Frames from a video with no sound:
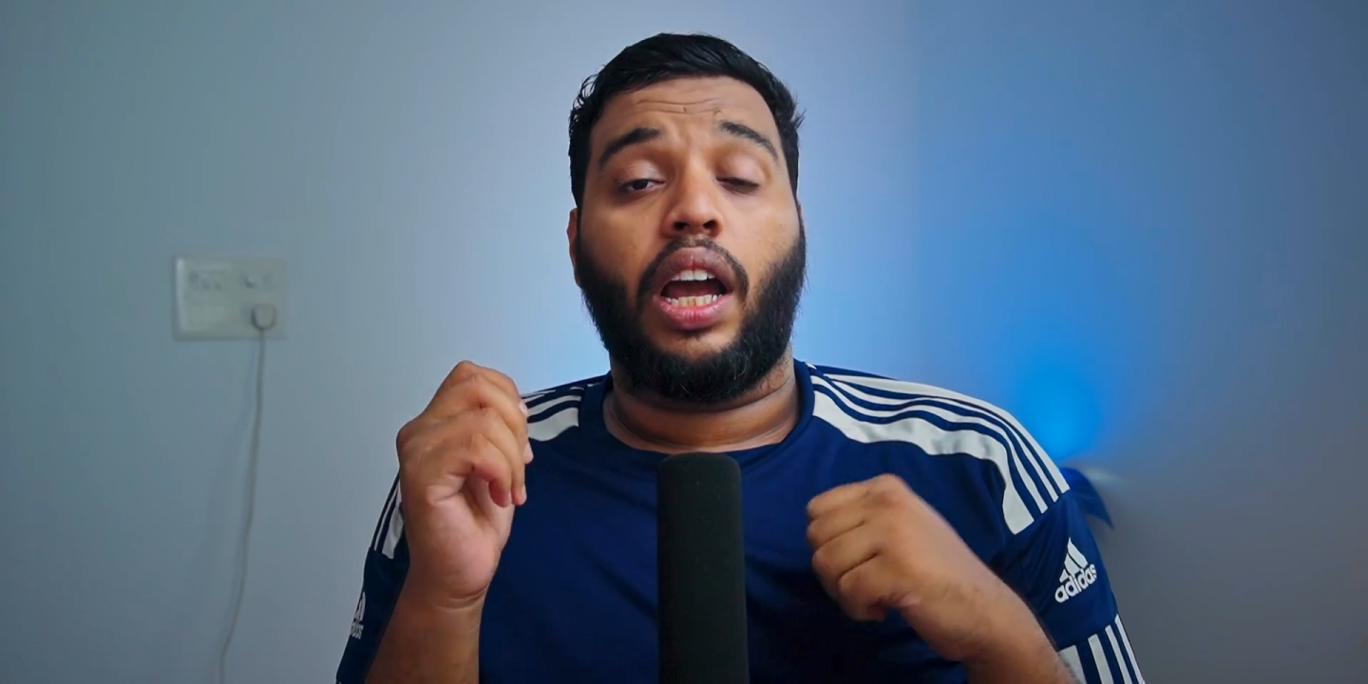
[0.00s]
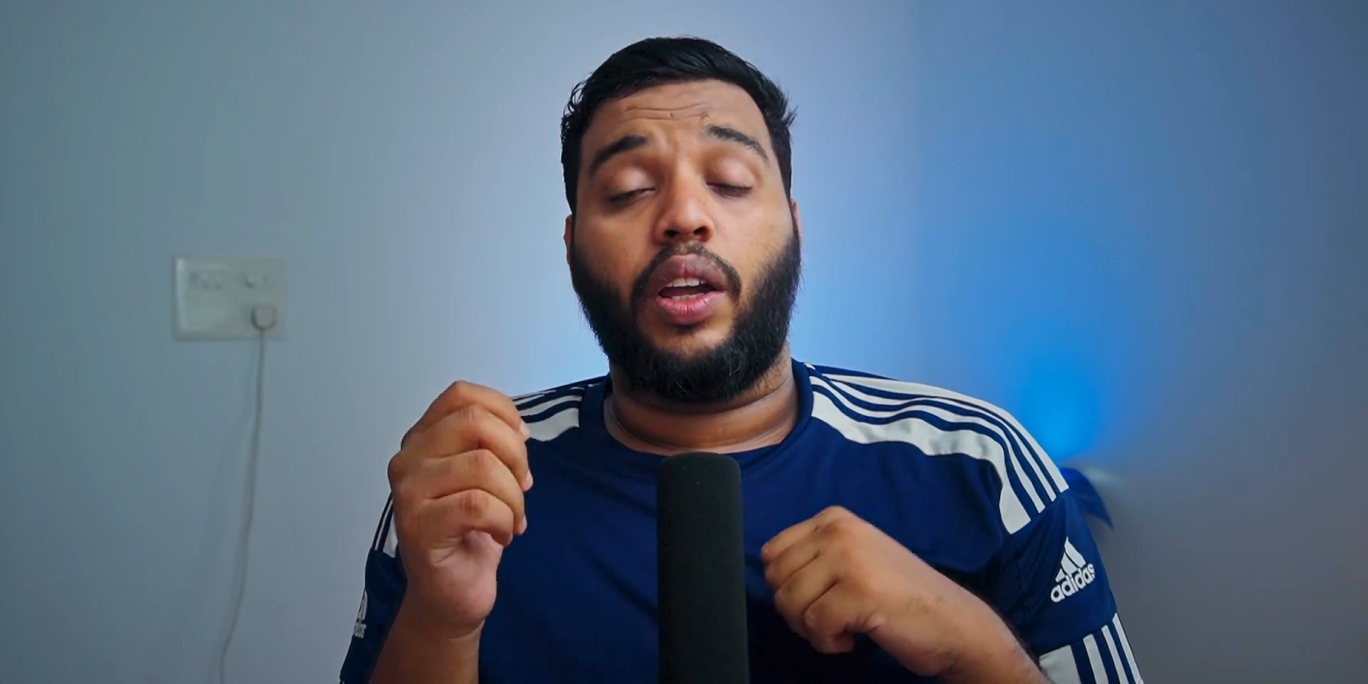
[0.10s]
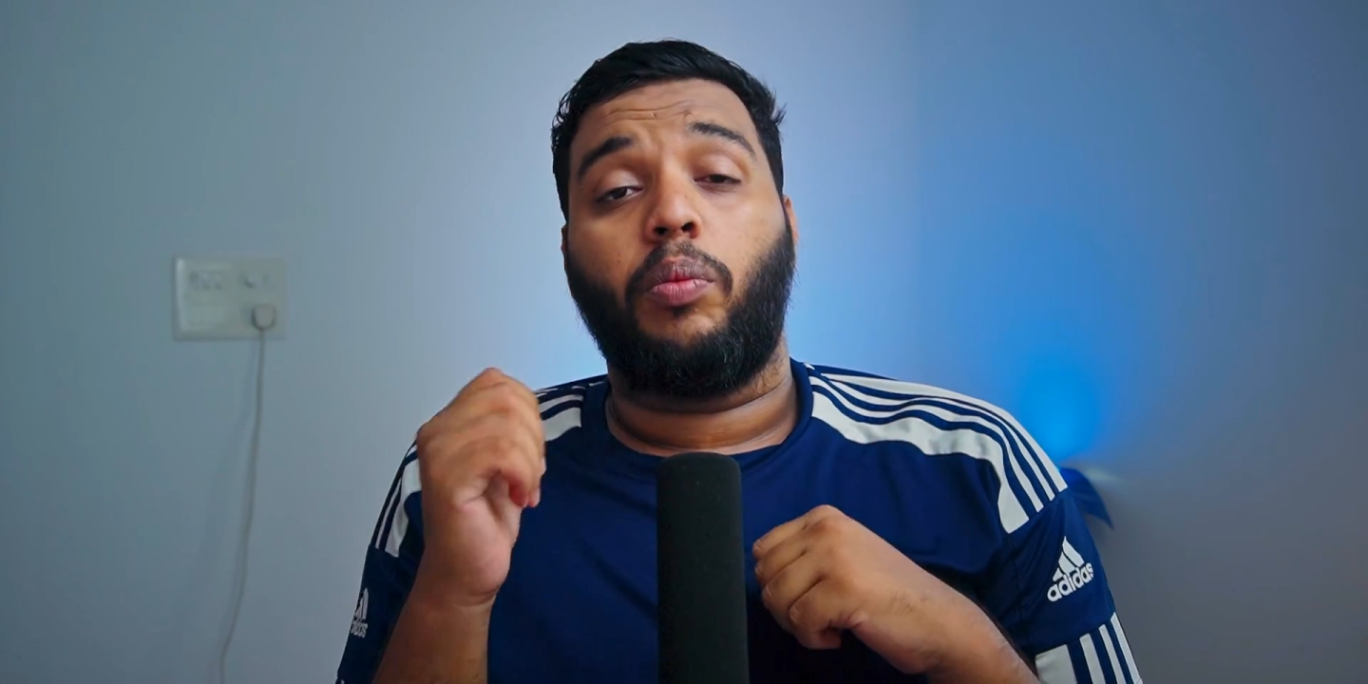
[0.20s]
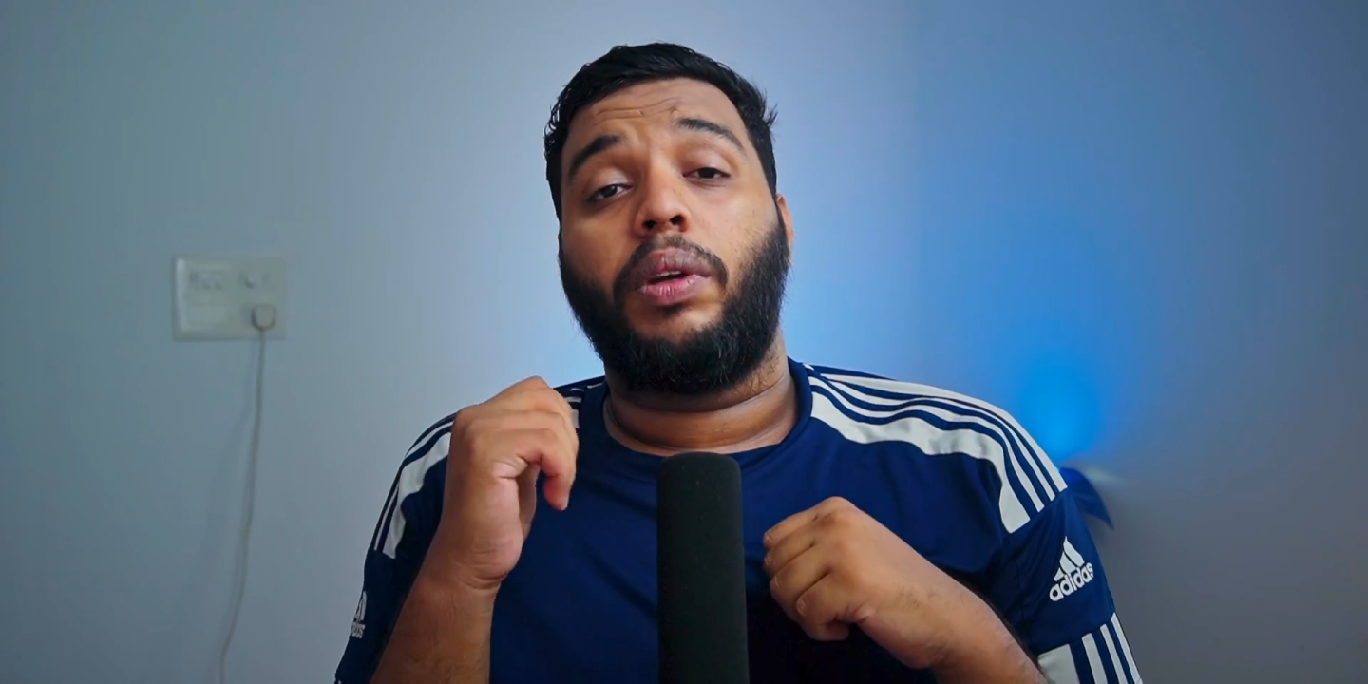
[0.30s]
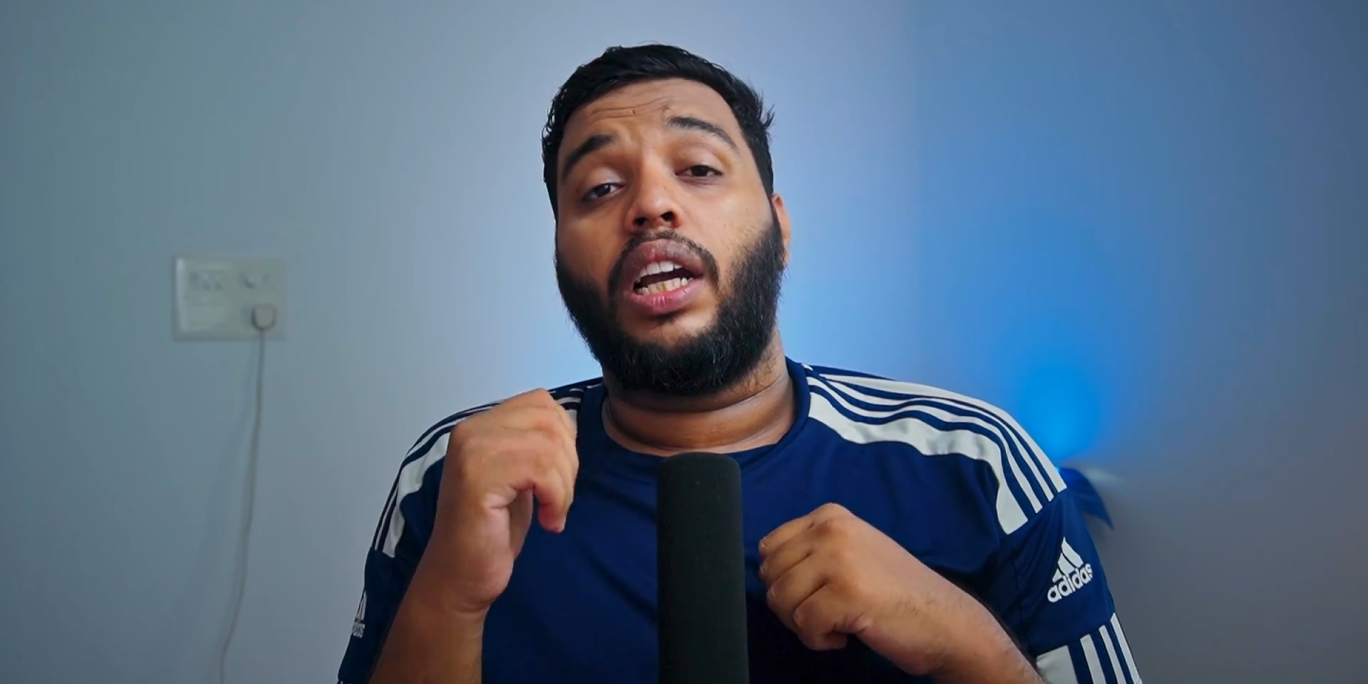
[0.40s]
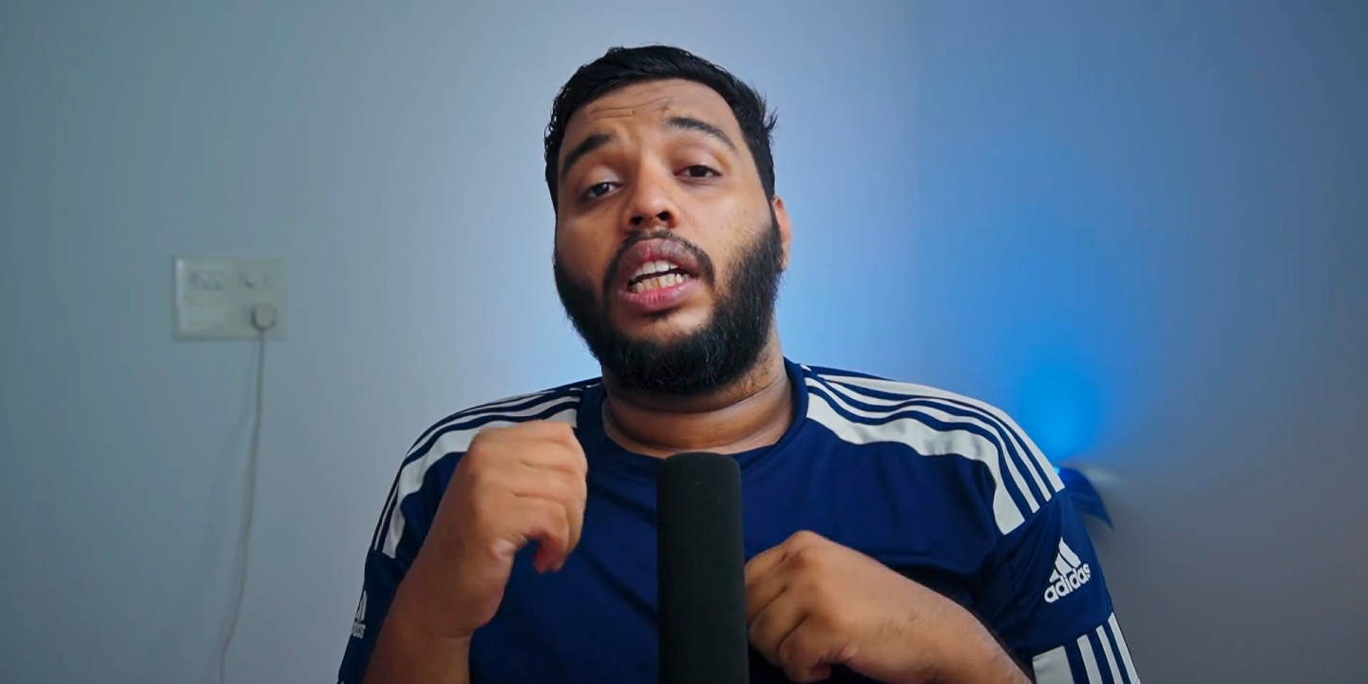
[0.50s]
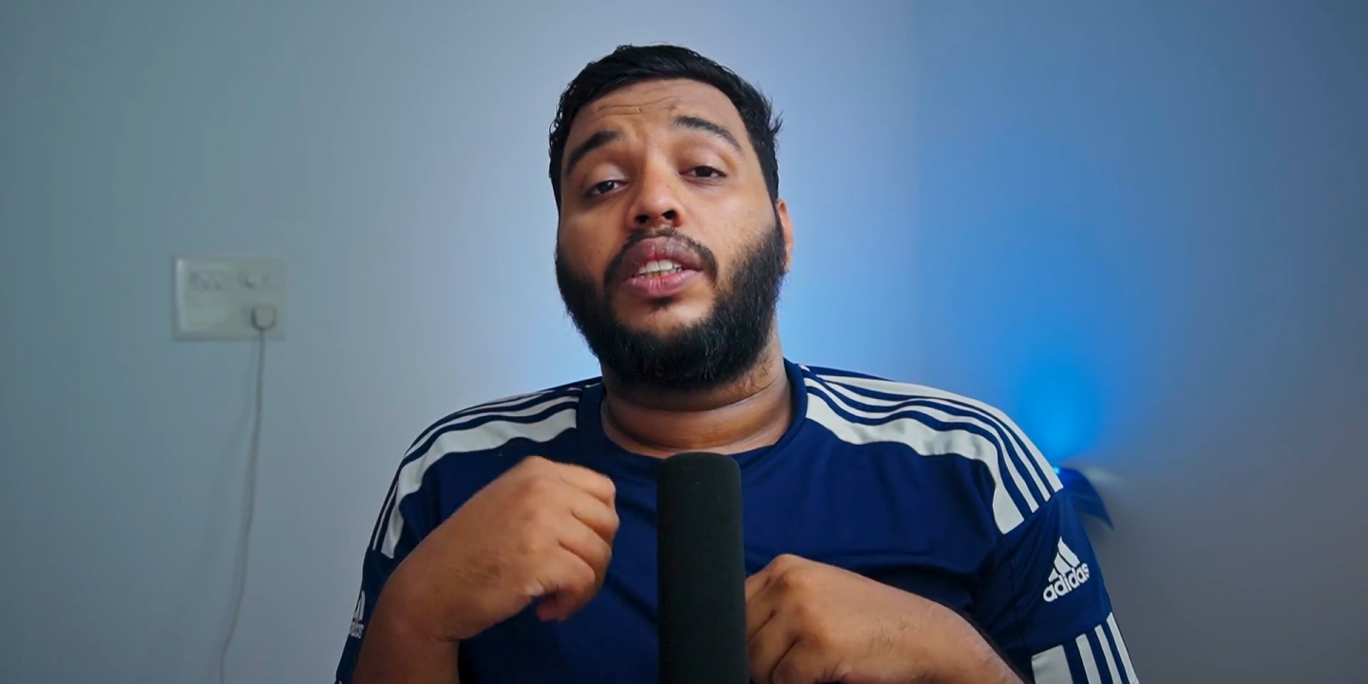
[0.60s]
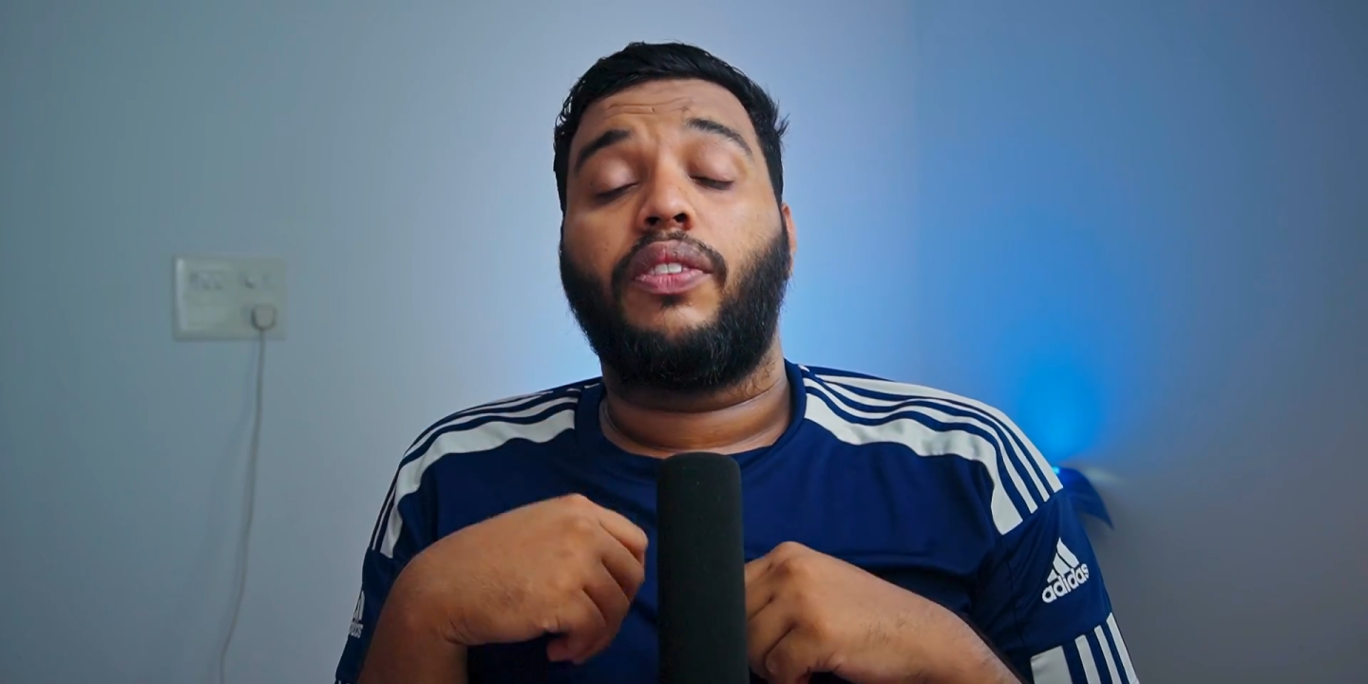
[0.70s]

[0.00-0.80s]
I hope you guys